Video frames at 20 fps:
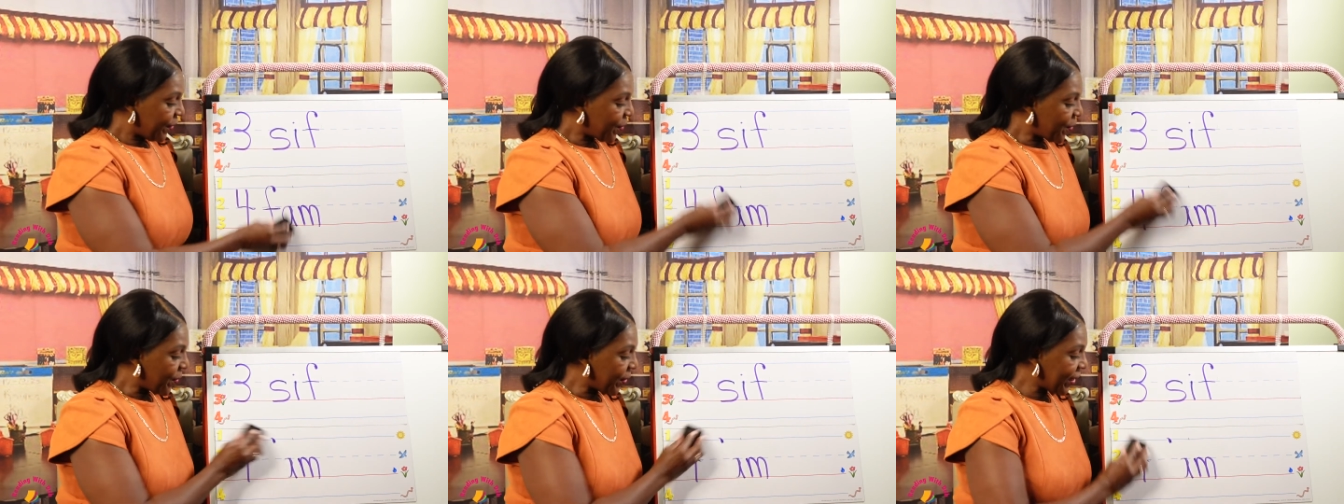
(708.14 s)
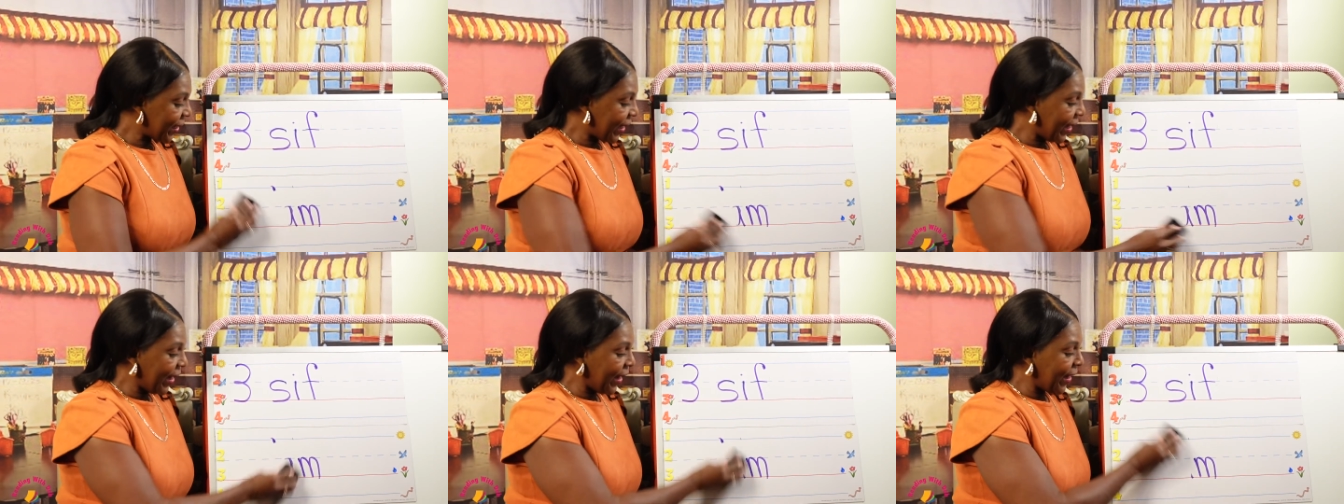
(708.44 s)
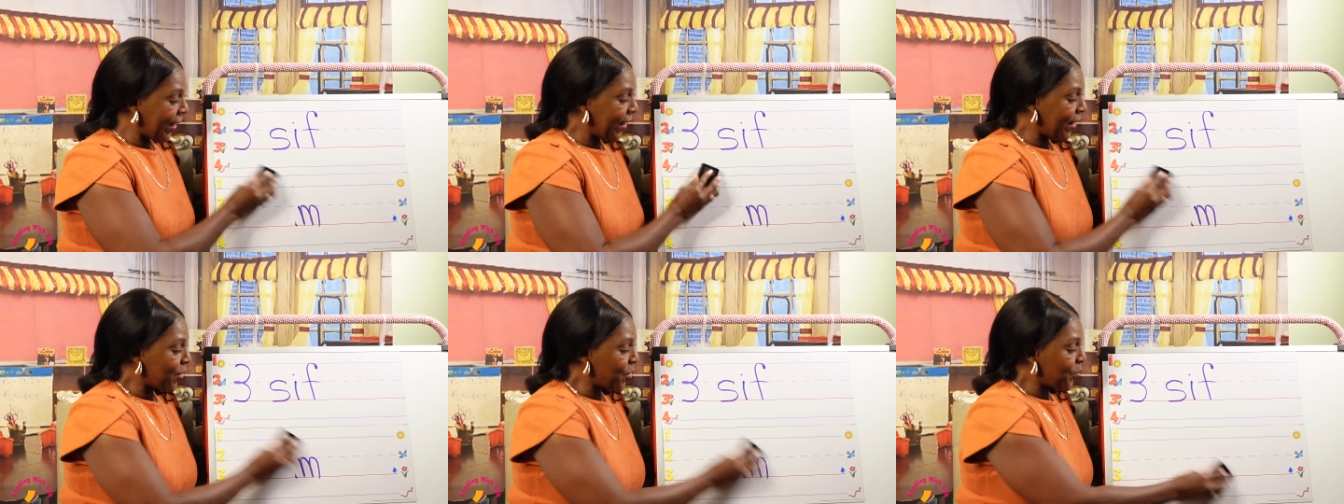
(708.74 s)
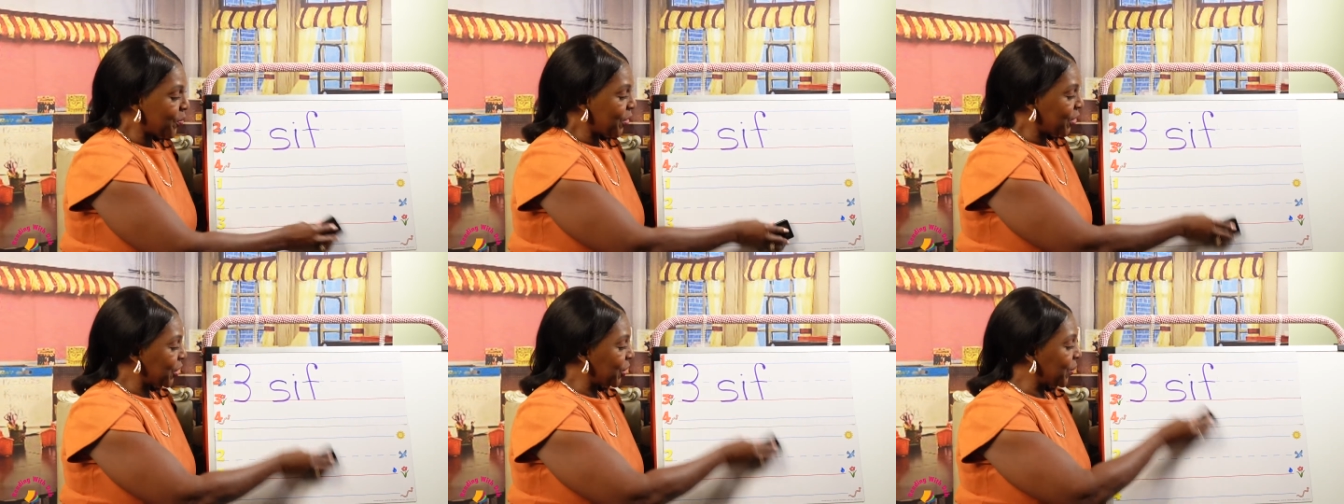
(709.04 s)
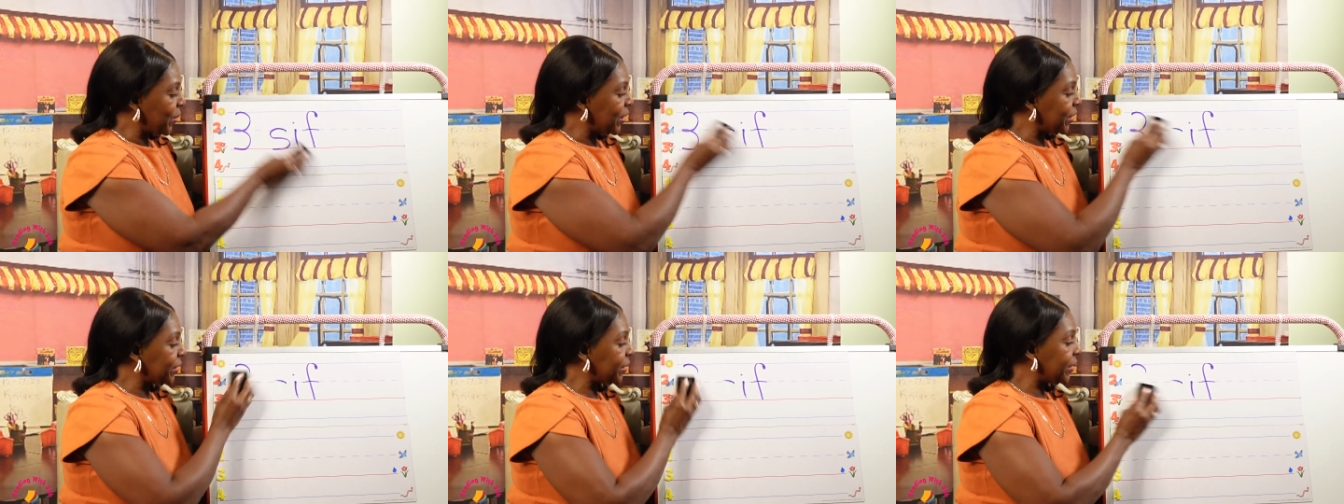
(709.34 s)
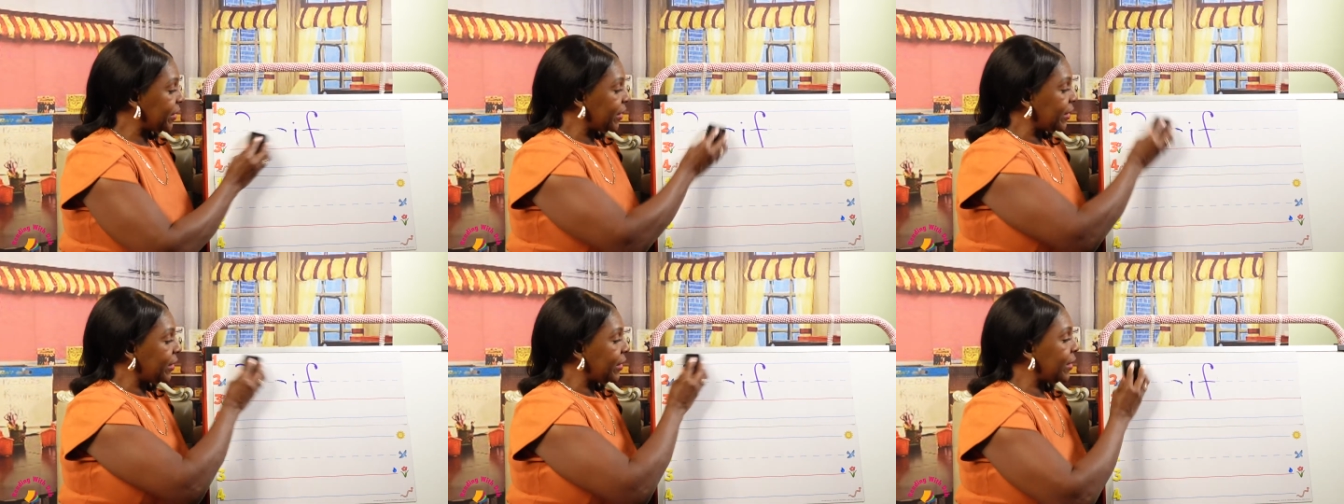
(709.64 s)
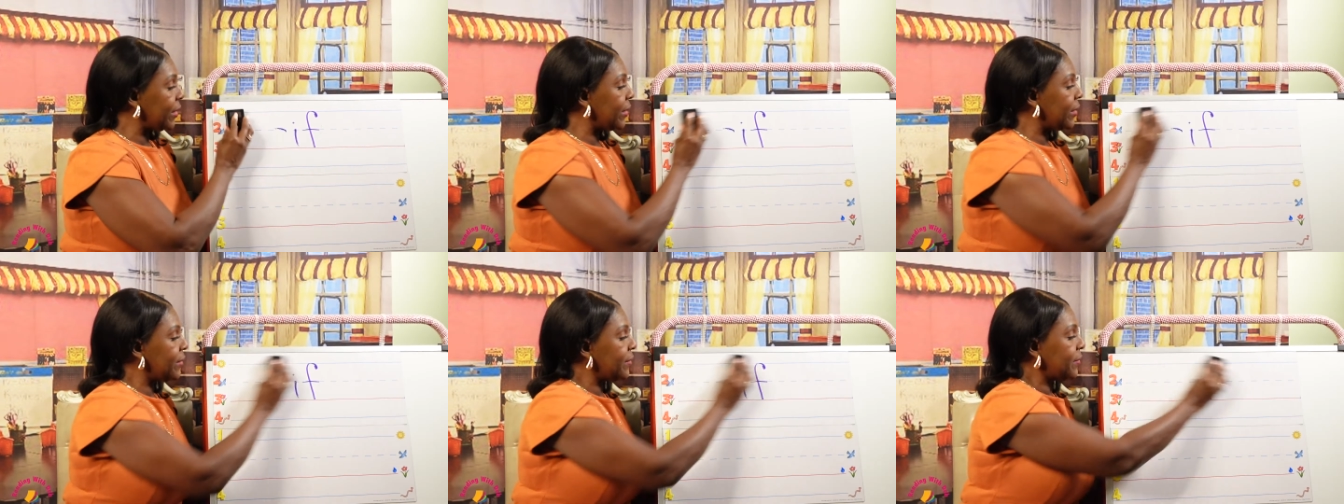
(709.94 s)
Okay, I hope you're doing
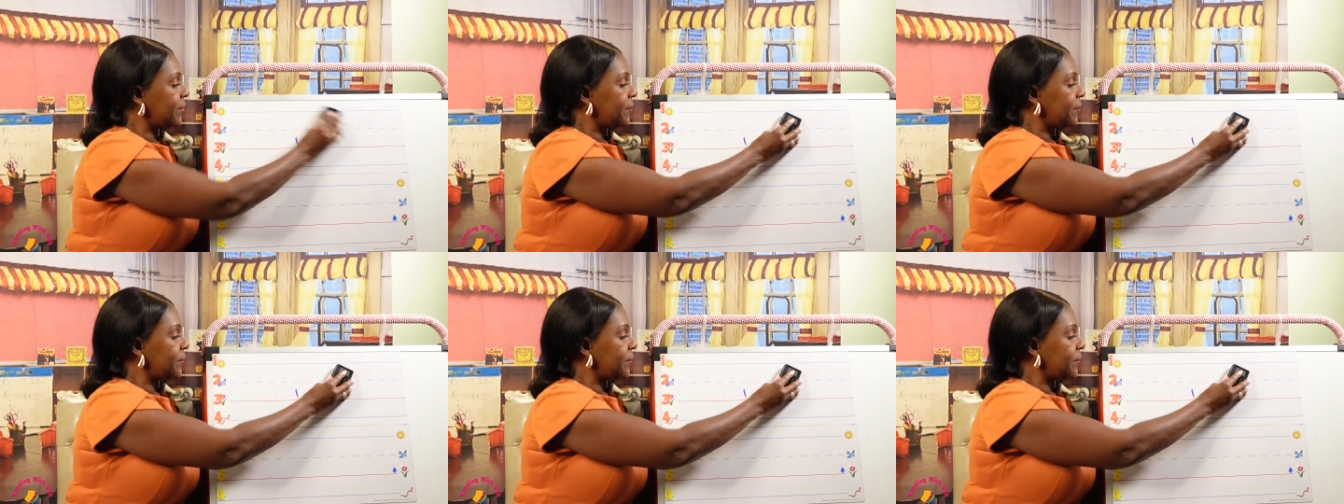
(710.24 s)
good.